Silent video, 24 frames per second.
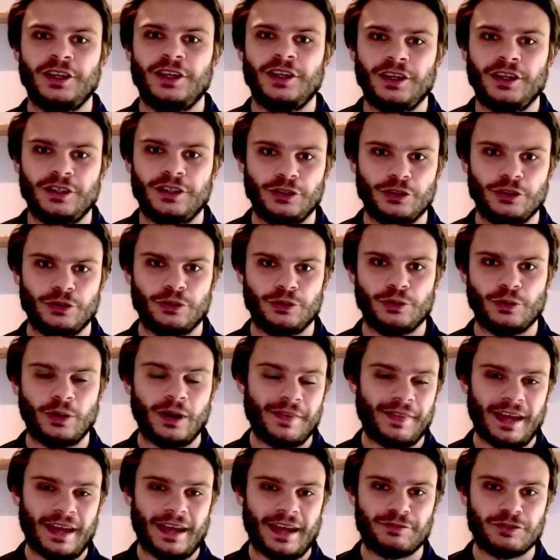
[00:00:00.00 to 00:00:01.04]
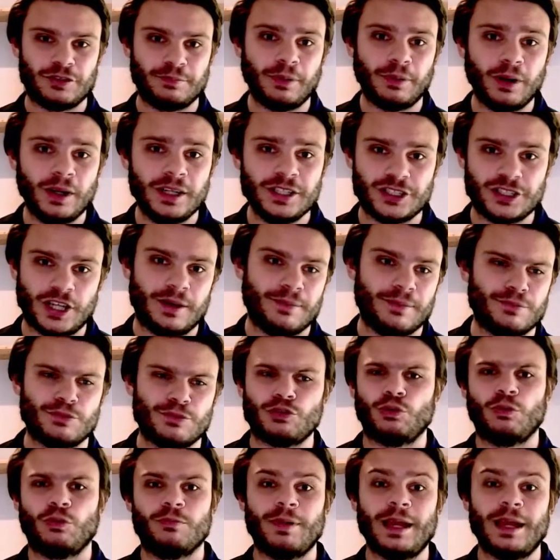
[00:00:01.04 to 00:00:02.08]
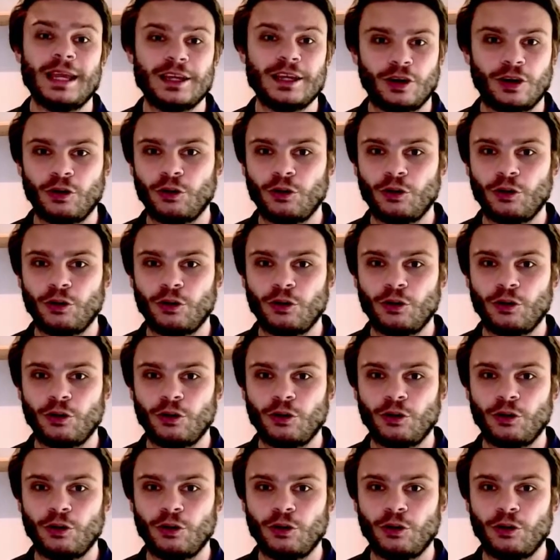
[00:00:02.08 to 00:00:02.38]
you either have to buy gems or make a